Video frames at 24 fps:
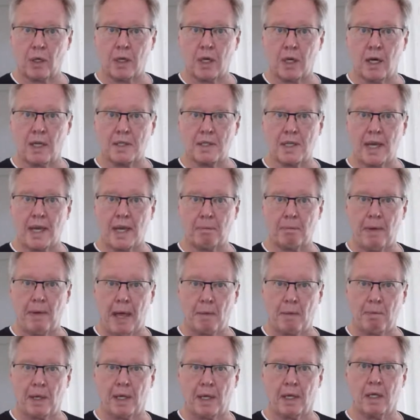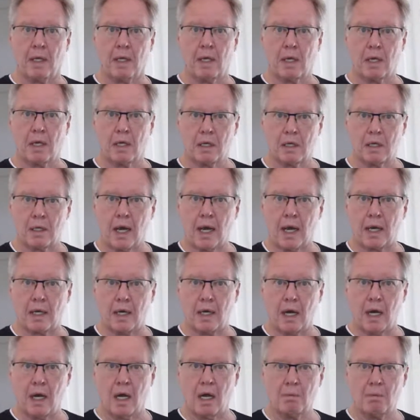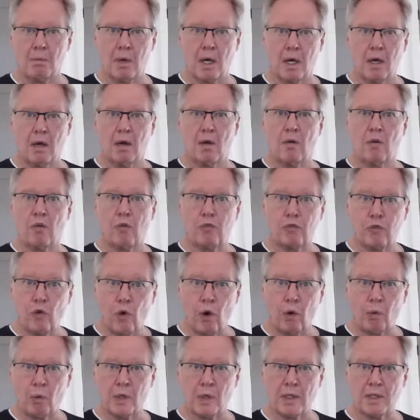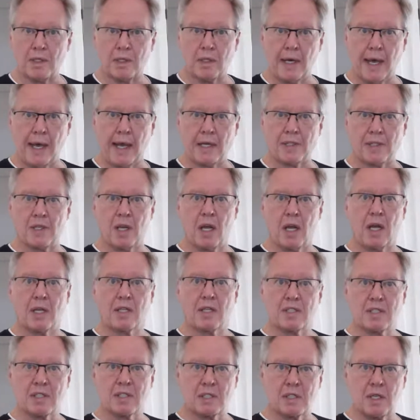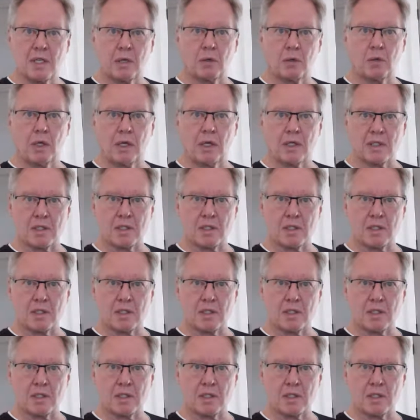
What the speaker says: contactmapping.com/secret